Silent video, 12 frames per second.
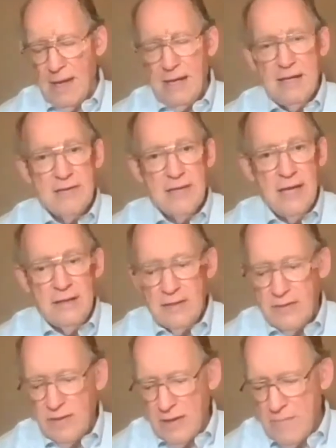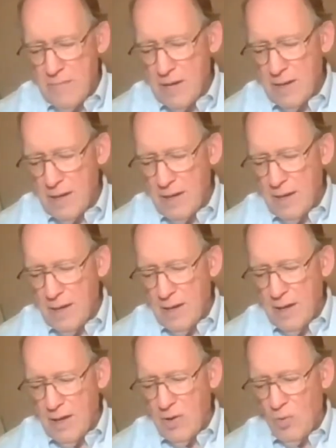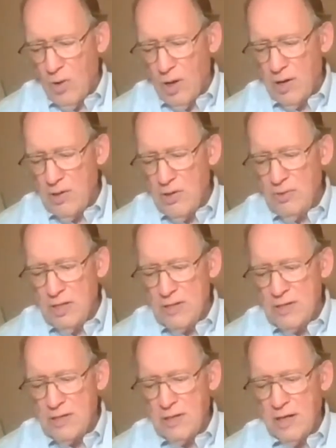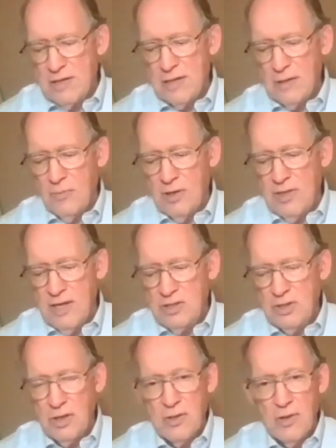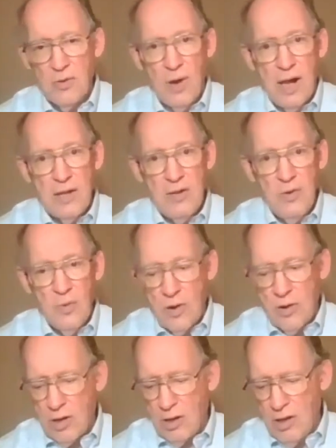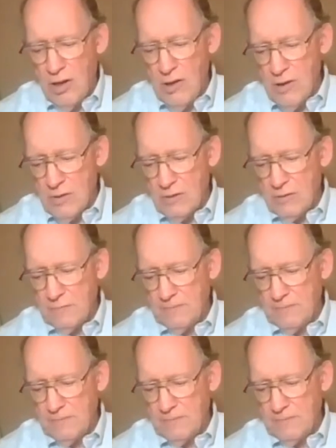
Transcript: And he said to them, What are you discussing with each other while you walk along?